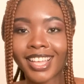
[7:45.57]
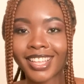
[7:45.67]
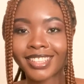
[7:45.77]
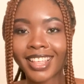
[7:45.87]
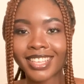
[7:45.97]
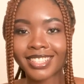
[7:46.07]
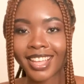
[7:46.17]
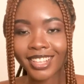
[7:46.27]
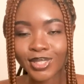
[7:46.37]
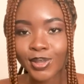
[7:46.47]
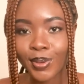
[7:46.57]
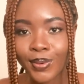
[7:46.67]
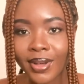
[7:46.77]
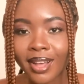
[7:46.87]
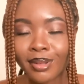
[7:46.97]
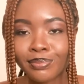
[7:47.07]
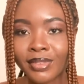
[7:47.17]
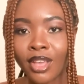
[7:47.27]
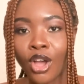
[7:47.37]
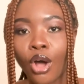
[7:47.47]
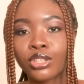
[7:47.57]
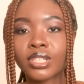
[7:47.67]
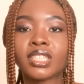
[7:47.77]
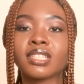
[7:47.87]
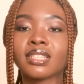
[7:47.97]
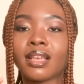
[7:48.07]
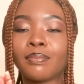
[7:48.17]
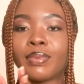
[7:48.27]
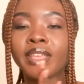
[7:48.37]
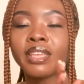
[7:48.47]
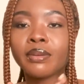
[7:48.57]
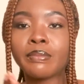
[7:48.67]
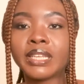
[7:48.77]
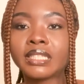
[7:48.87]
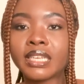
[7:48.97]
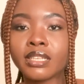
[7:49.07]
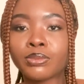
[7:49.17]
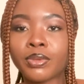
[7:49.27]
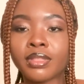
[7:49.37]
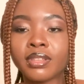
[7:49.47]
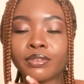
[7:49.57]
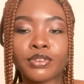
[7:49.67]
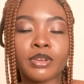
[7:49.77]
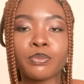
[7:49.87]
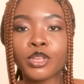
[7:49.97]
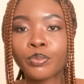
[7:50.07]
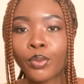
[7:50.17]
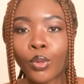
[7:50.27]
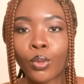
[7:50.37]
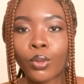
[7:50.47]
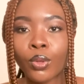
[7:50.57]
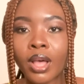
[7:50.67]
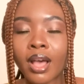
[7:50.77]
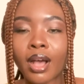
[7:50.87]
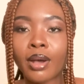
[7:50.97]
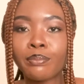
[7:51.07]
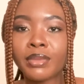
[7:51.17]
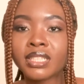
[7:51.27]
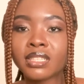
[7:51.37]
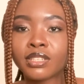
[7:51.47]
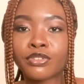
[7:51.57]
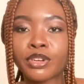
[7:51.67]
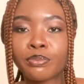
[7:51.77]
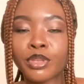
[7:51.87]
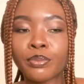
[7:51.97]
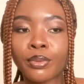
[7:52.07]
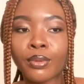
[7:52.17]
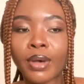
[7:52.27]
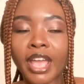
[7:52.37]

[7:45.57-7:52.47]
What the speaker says: and there's that. So also just being in meetings with different people, meeting different people.